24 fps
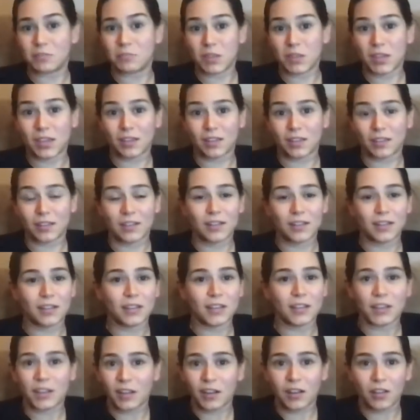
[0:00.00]
me
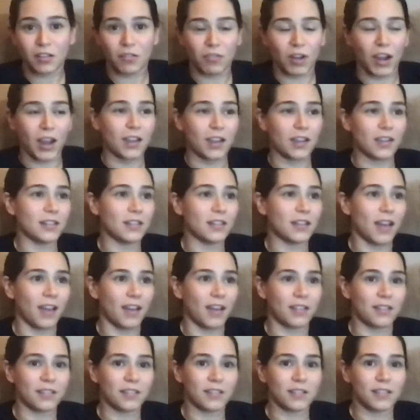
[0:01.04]
eating right
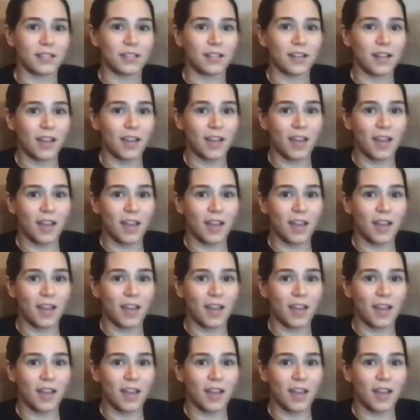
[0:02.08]
and